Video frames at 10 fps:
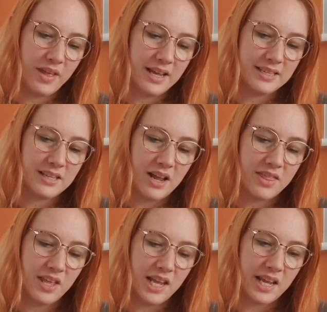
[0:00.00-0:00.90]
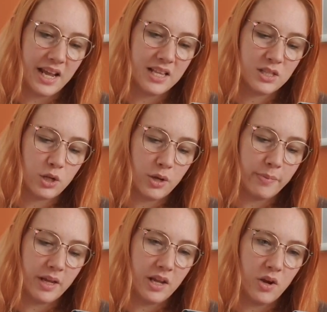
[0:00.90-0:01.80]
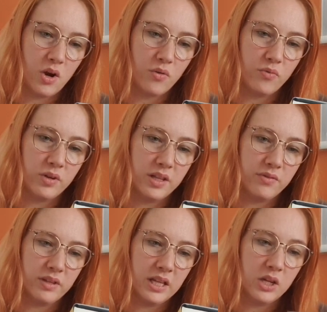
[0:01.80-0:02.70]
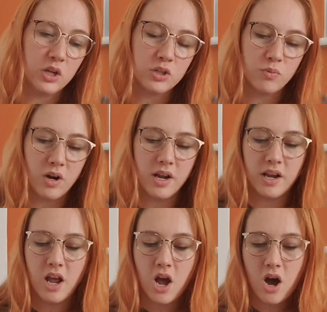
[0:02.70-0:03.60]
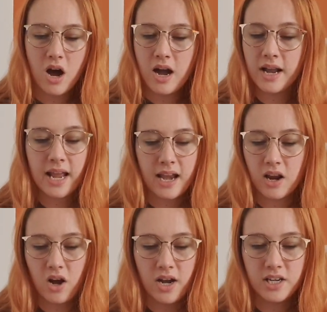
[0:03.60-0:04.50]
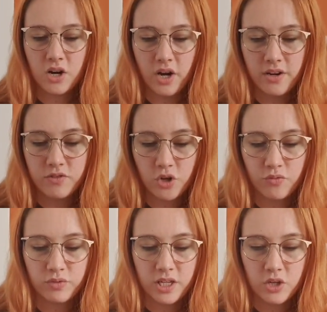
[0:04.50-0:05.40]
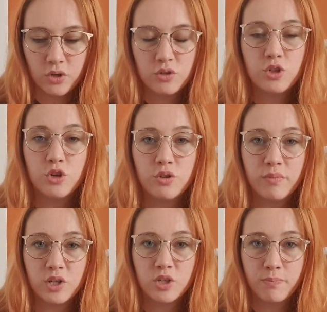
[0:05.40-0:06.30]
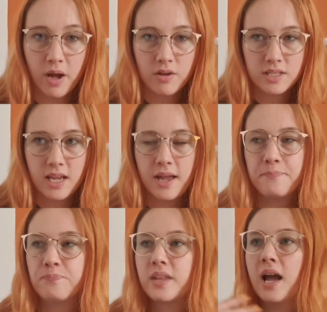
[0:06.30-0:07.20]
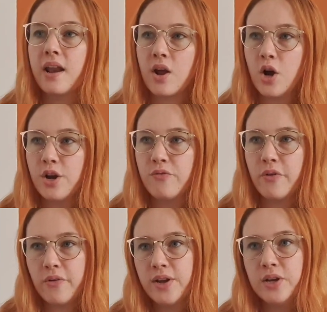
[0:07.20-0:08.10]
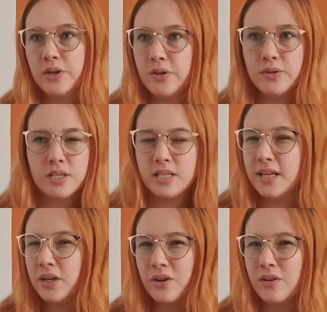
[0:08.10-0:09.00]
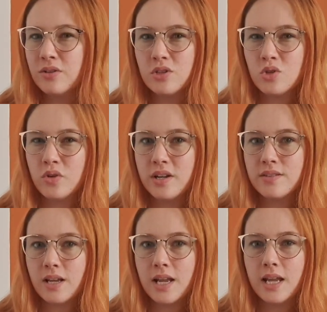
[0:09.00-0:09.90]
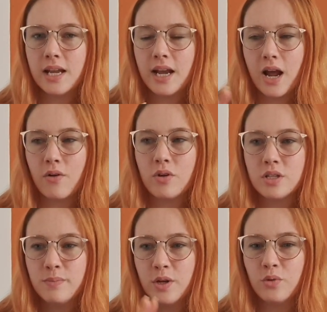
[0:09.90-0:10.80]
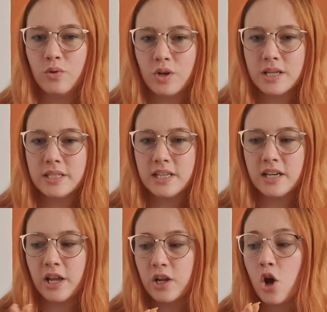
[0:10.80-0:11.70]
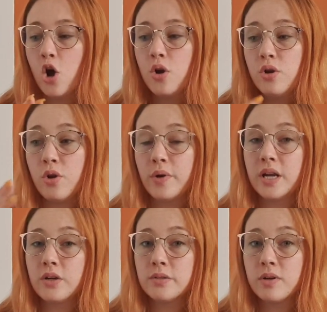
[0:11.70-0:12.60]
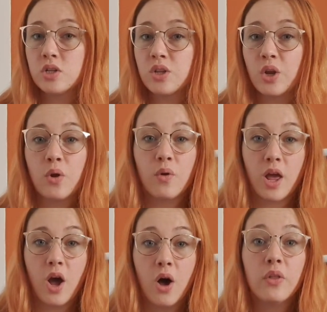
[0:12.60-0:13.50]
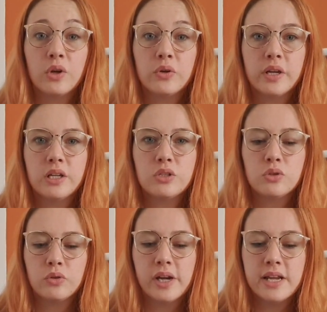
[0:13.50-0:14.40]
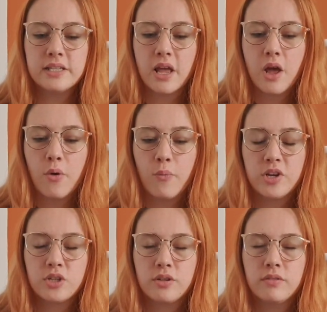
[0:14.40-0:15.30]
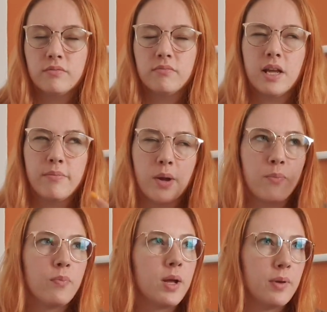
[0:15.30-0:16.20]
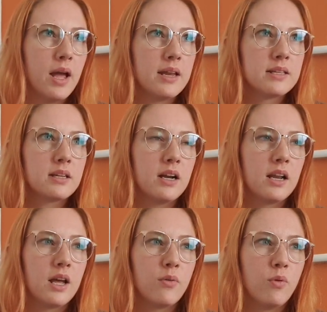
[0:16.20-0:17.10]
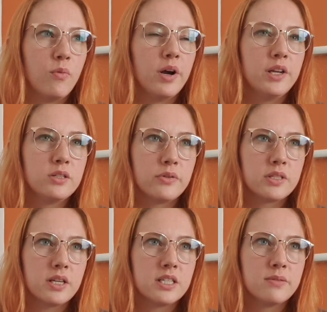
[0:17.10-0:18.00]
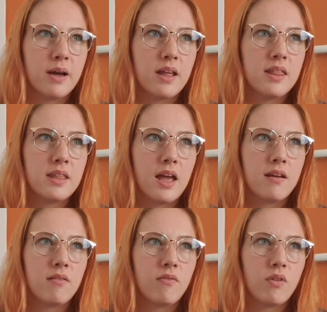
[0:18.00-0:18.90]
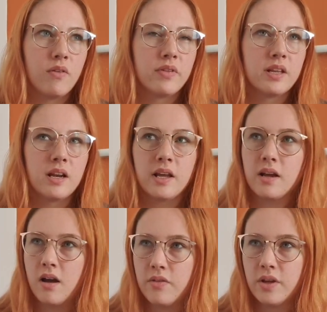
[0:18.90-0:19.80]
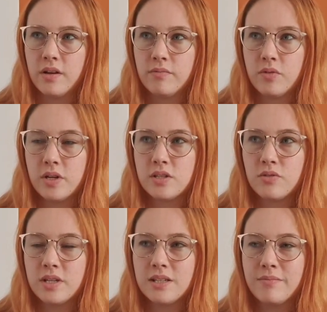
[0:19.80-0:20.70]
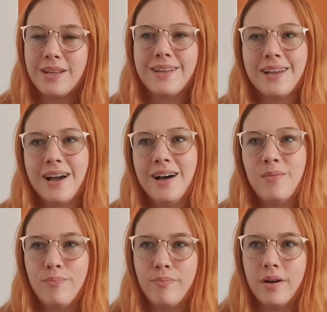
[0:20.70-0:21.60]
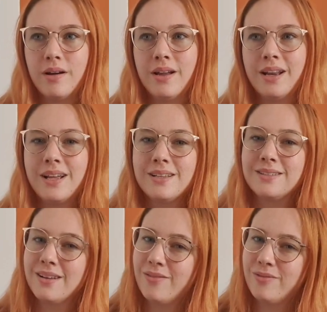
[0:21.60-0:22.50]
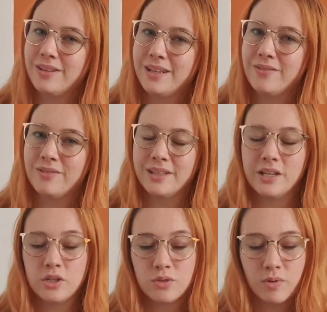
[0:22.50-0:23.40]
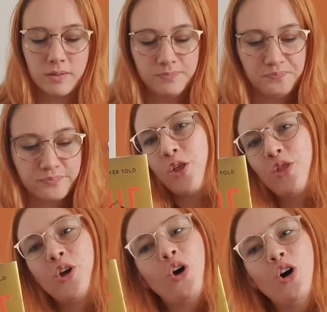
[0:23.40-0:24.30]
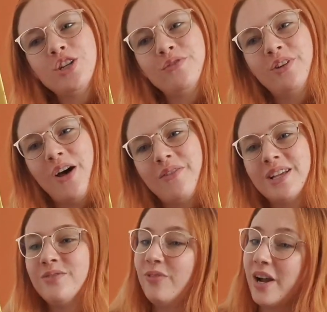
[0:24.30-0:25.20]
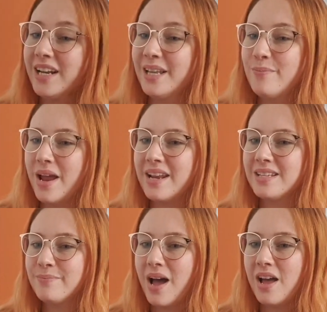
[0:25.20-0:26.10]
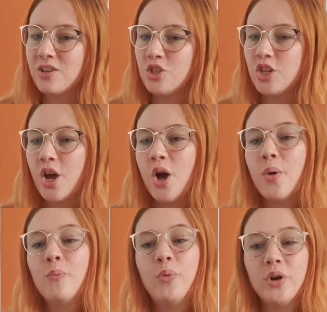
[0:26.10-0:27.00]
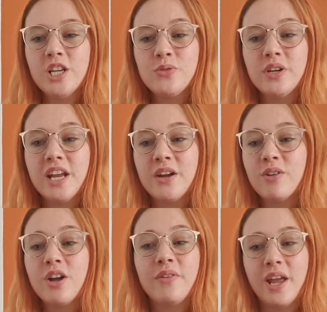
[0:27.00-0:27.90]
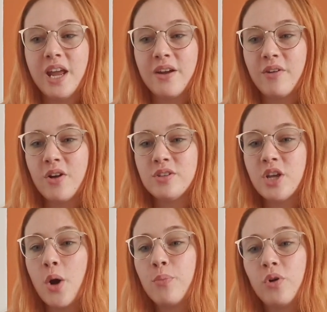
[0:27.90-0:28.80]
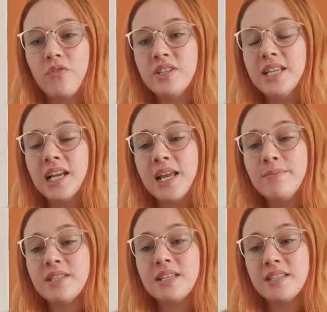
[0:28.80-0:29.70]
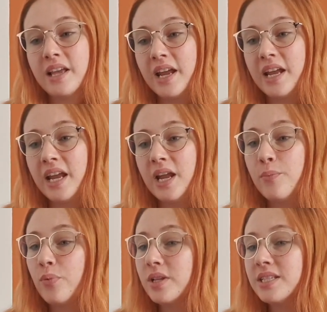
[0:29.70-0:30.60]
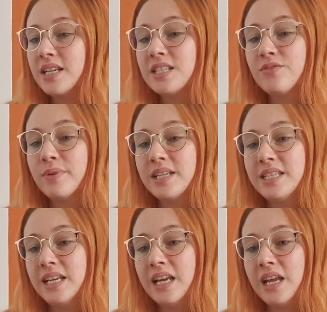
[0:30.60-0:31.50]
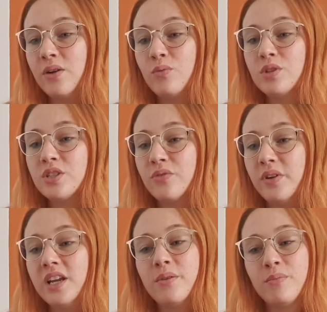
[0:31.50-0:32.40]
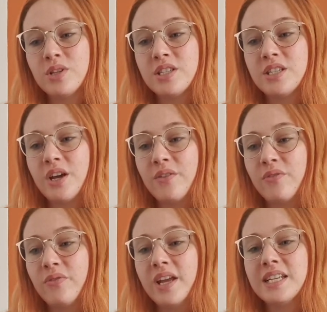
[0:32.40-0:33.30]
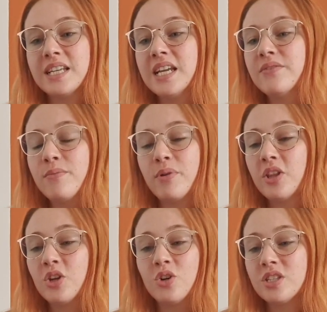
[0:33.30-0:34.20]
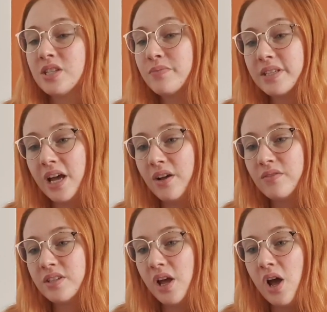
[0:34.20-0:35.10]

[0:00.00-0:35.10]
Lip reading: this. I think it's gonna be a really, really good one. Again, I kind of don't really know too much about it, and I kind of very loosely know the story of Psyche and Eros, but in all honesty, like nowhere near as much as I know like other Greek stories, which in my head is kind of like, well, why are you so excited about it then, rather than like other Greek stories? And I'm like, yeah, but it's a really, really good one. The god of love has finally met his match. Born into an era of heroes, a prophecy claims that Psyche, princess of Mycenae, will defeat a monster feared even by the gods themselves.